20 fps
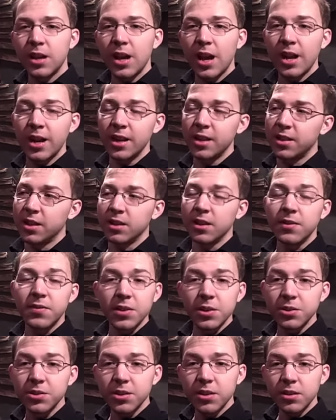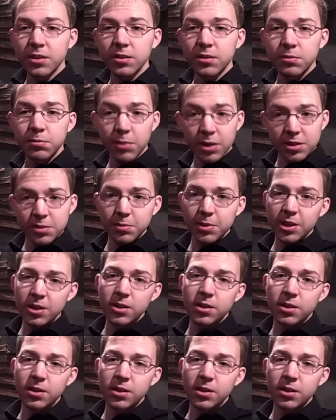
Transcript: And anything that feels good must be